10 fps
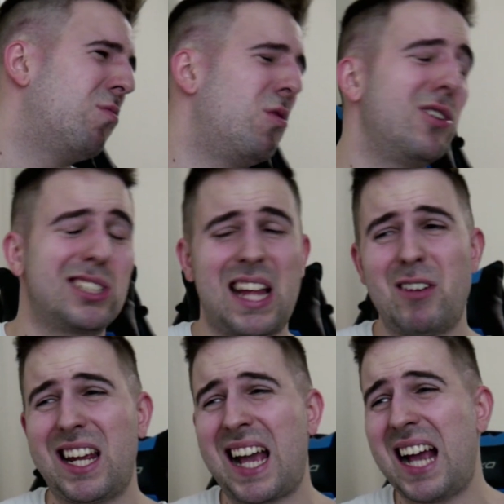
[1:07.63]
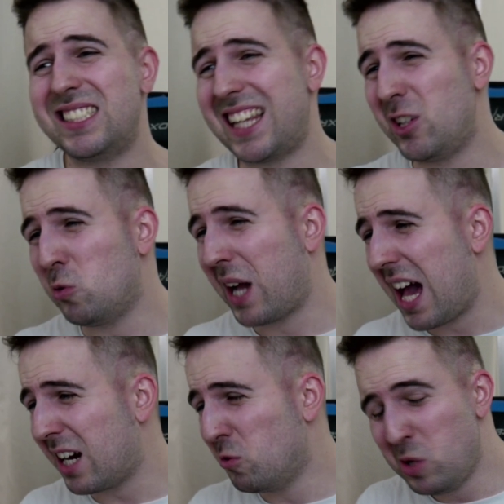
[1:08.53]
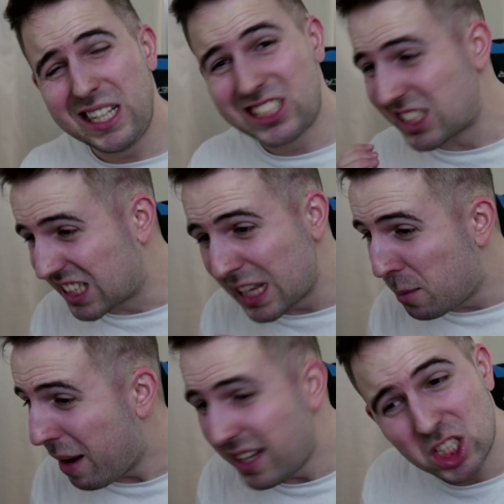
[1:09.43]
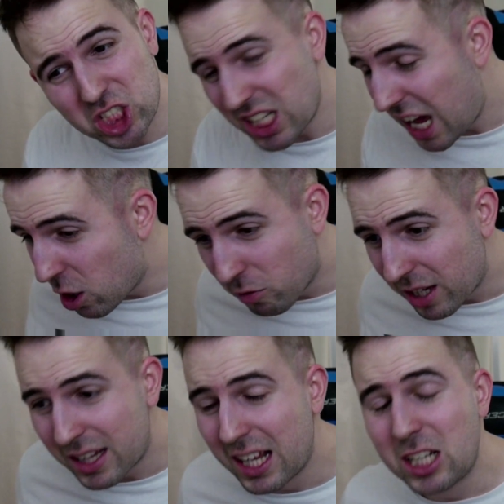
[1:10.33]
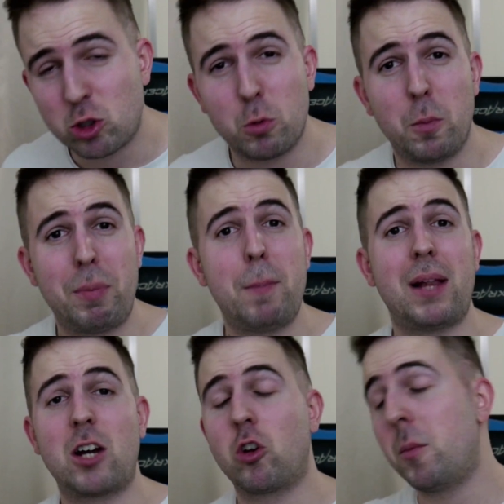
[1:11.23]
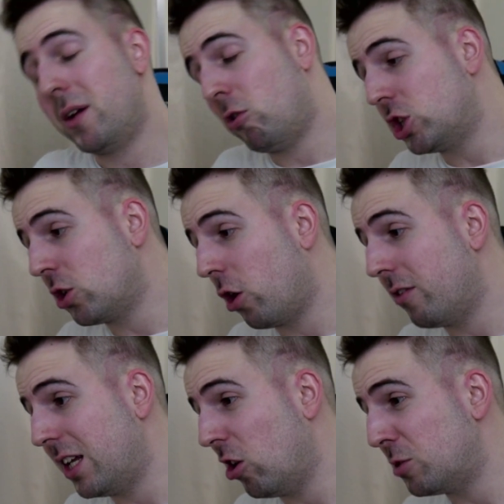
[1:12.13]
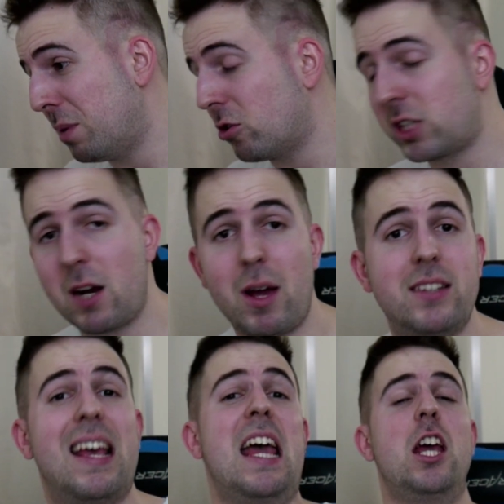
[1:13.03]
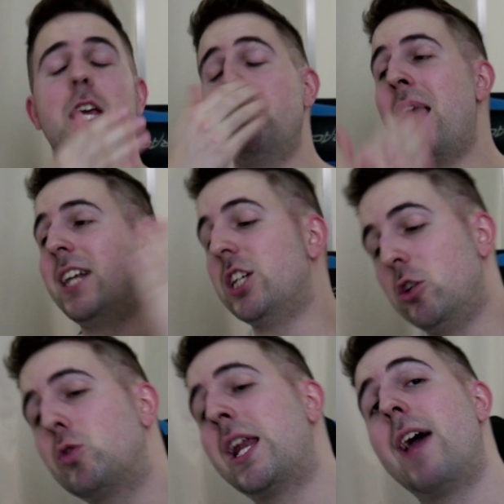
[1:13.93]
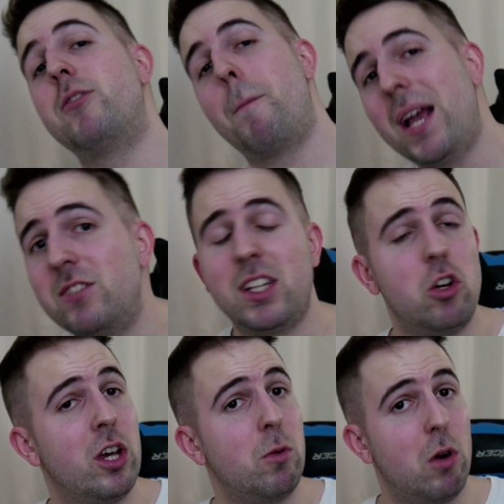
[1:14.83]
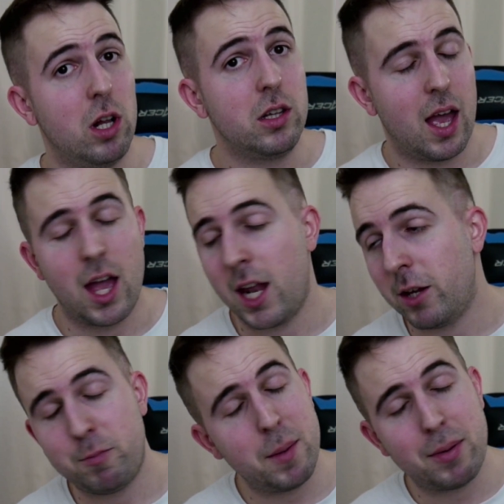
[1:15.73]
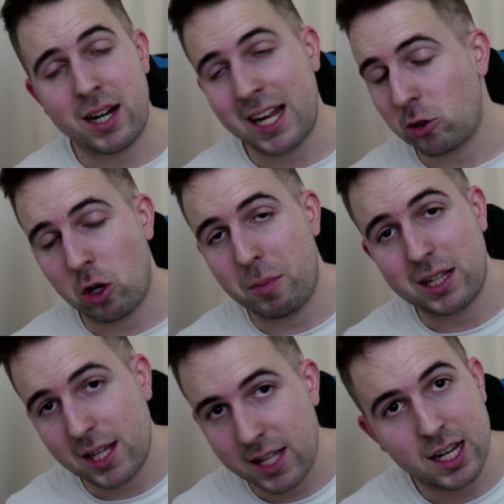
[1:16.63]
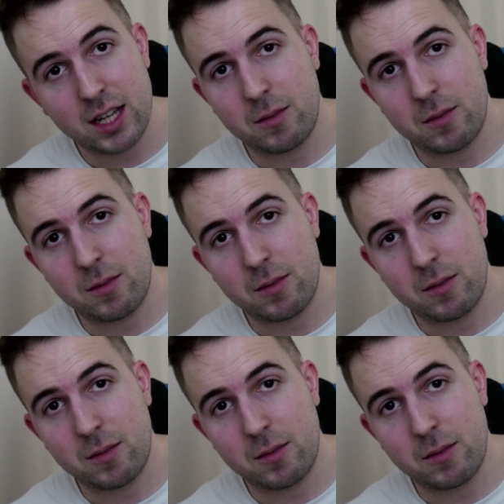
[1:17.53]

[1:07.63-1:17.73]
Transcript: works nowadays guys, that you gotta really just clickbait the shit out of it so the people are gonna be watching your videos, because otherwise, imagine you can have the best video in the world and if people are not gonna be clicking it,